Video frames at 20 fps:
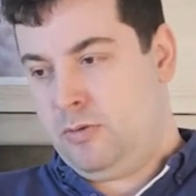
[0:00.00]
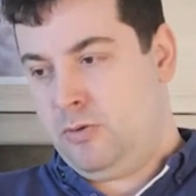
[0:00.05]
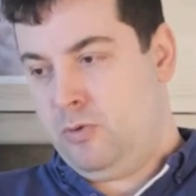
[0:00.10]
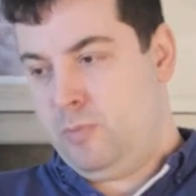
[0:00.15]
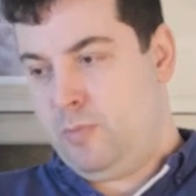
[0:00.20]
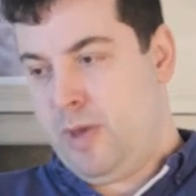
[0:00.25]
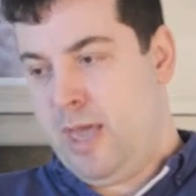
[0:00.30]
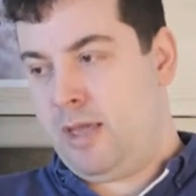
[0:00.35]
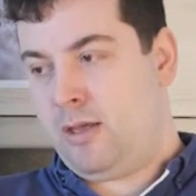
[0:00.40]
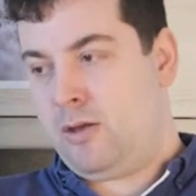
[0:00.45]

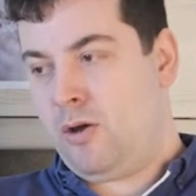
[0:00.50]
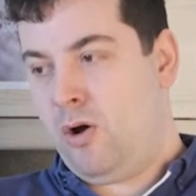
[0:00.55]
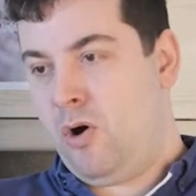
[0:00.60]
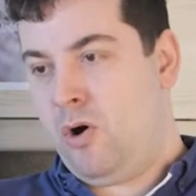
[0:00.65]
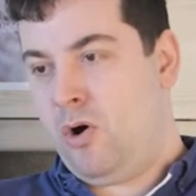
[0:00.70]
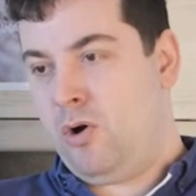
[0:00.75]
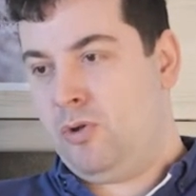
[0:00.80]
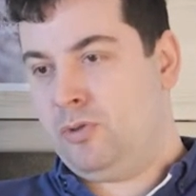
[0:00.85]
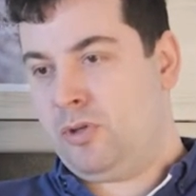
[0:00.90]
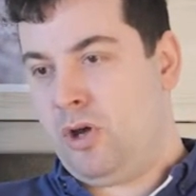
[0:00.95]
make
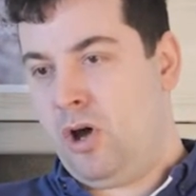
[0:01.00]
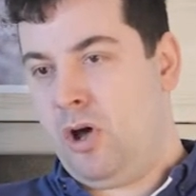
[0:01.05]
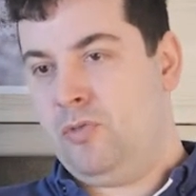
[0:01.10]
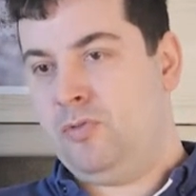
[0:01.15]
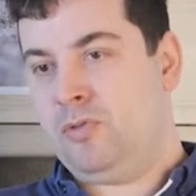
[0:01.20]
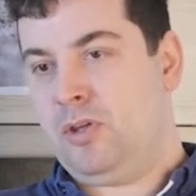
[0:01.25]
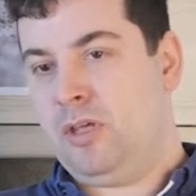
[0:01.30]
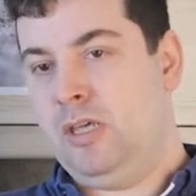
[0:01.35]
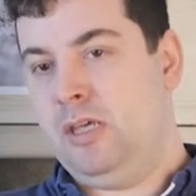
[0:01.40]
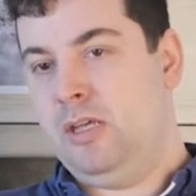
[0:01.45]
on the
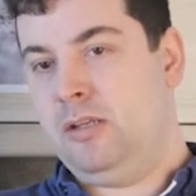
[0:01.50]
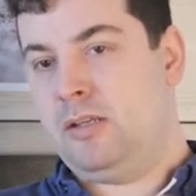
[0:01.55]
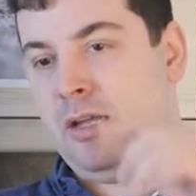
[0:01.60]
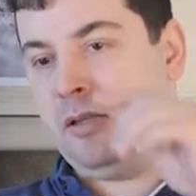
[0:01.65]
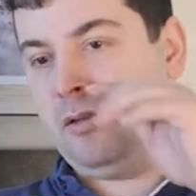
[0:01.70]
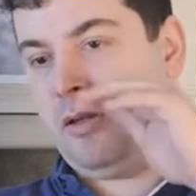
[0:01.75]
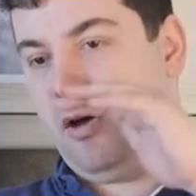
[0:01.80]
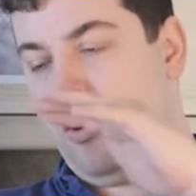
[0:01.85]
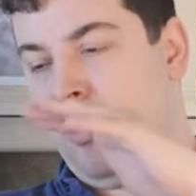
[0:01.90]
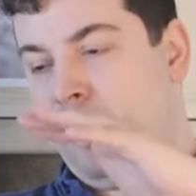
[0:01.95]
underheat
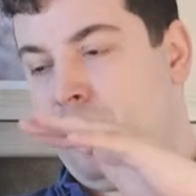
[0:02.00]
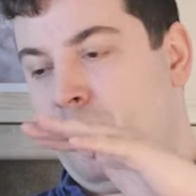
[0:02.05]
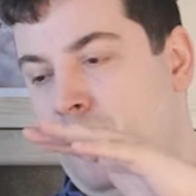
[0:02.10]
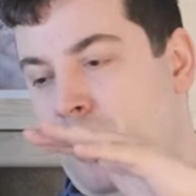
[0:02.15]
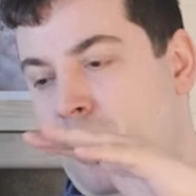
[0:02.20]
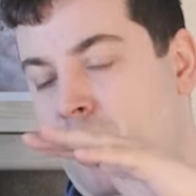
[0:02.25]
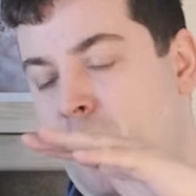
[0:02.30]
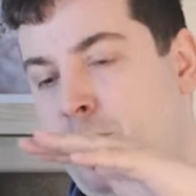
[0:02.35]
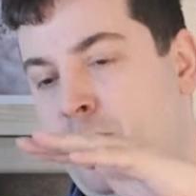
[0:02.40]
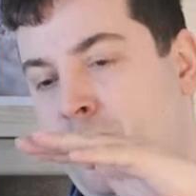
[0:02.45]
and the
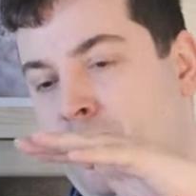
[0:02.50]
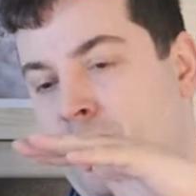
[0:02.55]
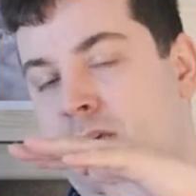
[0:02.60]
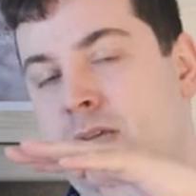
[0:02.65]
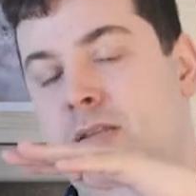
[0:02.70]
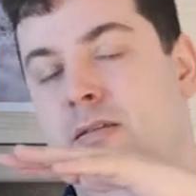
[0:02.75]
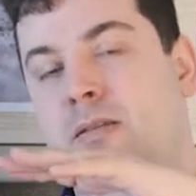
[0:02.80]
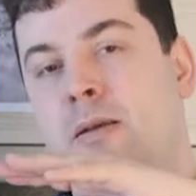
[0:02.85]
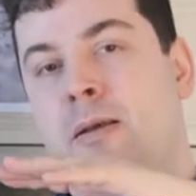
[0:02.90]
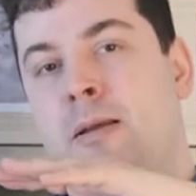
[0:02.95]
upper
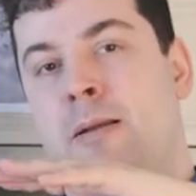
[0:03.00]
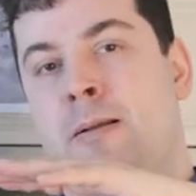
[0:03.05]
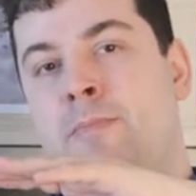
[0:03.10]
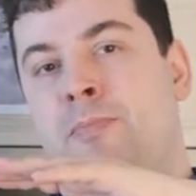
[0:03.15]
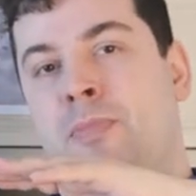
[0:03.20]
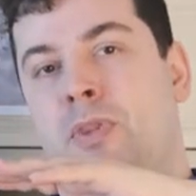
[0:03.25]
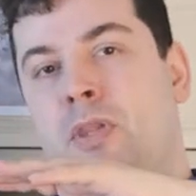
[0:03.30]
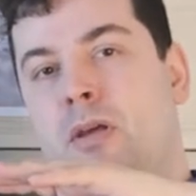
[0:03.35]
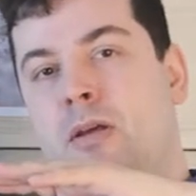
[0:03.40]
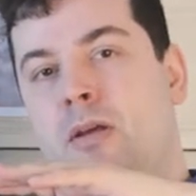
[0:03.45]
heat,
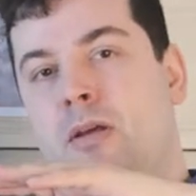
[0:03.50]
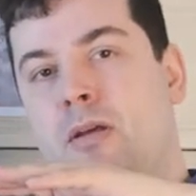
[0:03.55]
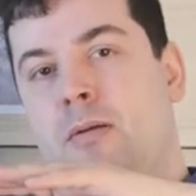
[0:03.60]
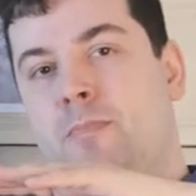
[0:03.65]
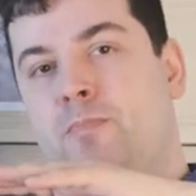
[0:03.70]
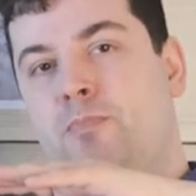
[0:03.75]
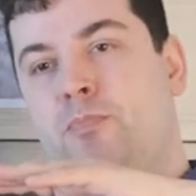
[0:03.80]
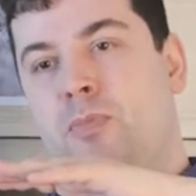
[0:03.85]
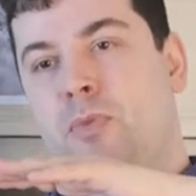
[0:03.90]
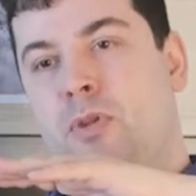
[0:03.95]

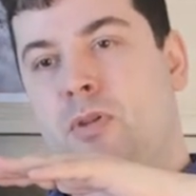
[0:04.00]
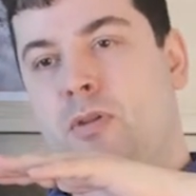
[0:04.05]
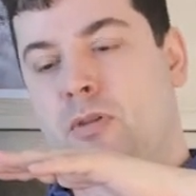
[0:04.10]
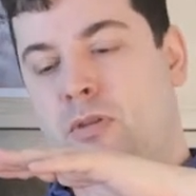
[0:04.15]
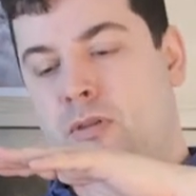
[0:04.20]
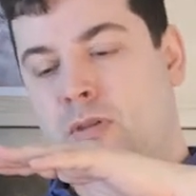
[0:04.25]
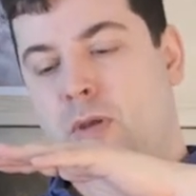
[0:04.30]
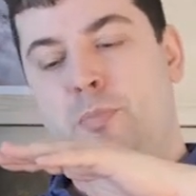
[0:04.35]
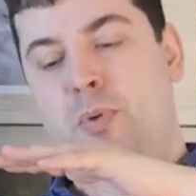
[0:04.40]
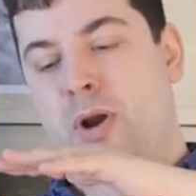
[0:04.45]

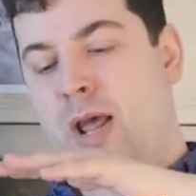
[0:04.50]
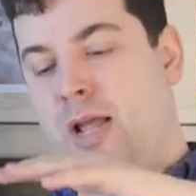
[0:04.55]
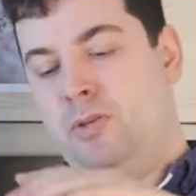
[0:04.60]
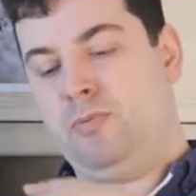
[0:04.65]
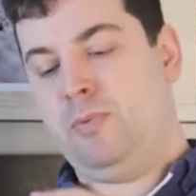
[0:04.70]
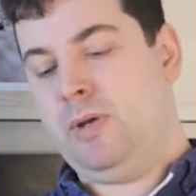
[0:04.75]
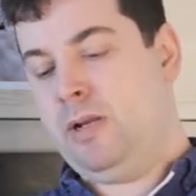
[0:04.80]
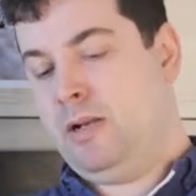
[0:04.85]
the bread